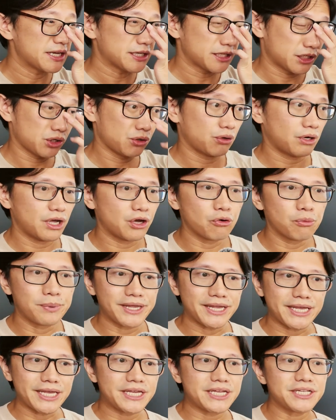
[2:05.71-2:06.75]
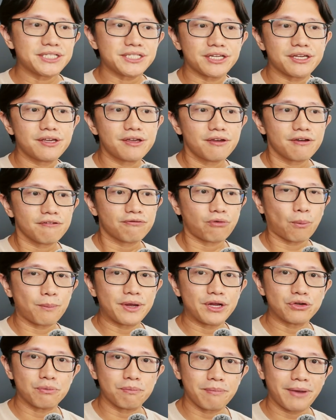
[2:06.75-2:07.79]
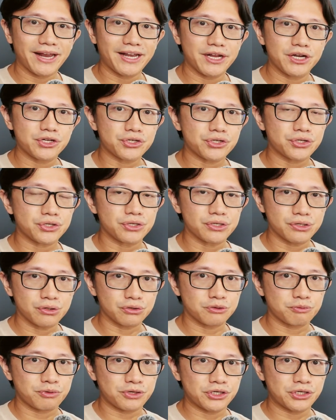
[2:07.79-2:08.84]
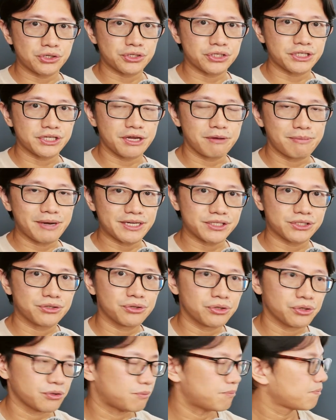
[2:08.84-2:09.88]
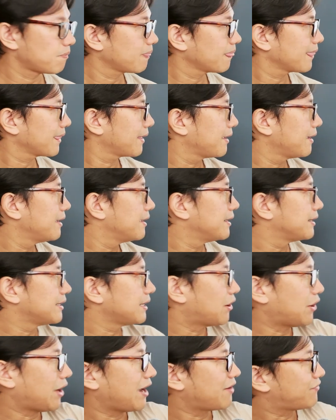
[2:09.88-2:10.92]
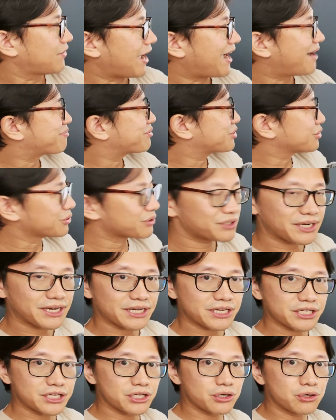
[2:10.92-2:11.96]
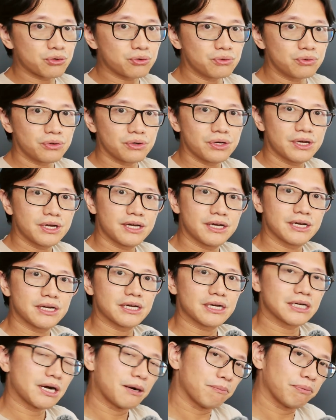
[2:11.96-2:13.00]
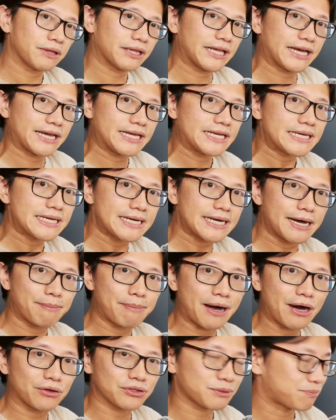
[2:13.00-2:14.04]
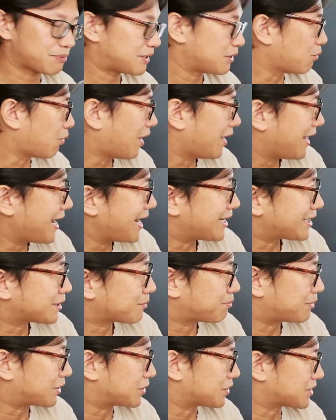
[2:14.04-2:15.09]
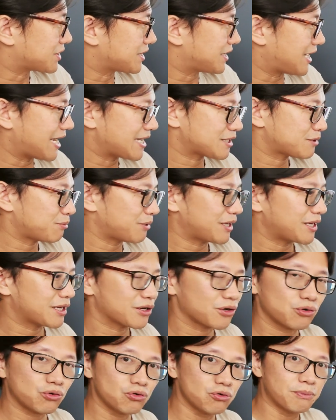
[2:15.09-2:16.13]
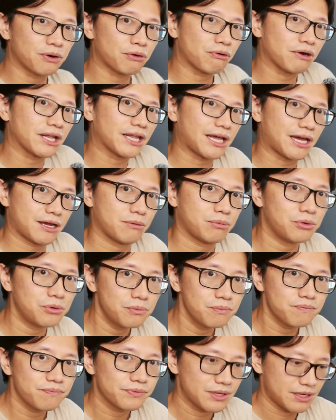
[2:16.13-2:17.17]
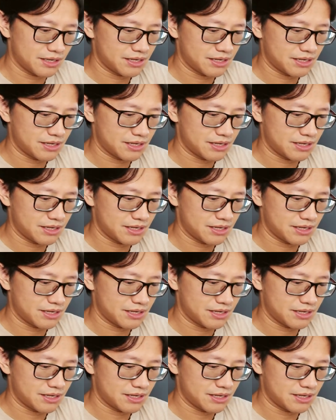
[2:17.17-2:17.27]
So it will be easy for me to manage those printers in my studio. Now, I have absolutely no complaint about P1S because it has been uber reliable.